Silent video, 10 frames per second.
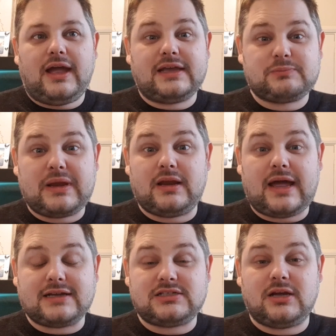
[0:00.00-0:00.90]
It's been
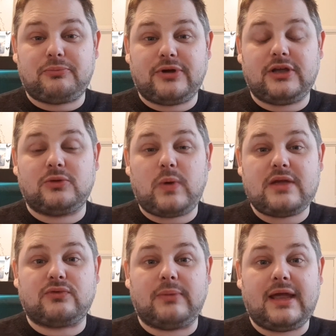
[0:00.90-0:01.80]
actually a pretty good
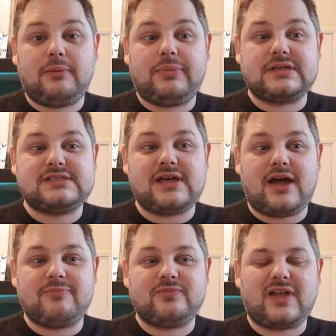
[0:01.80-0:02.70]
week for me, but
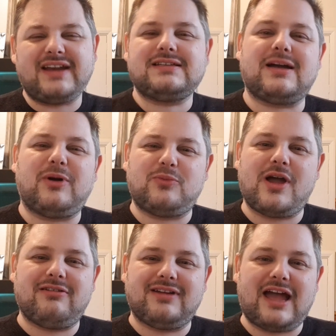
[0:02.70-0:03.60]
I need to come up with
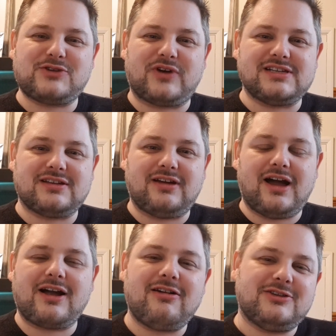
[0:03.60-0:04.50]
my own catchphrase, don't I?
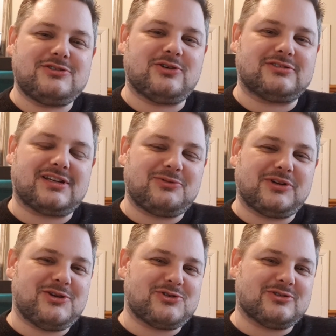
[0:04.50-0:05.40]
I can't use yours. I don't want
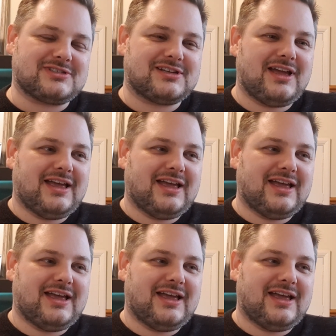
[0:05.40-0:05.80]
to use yours.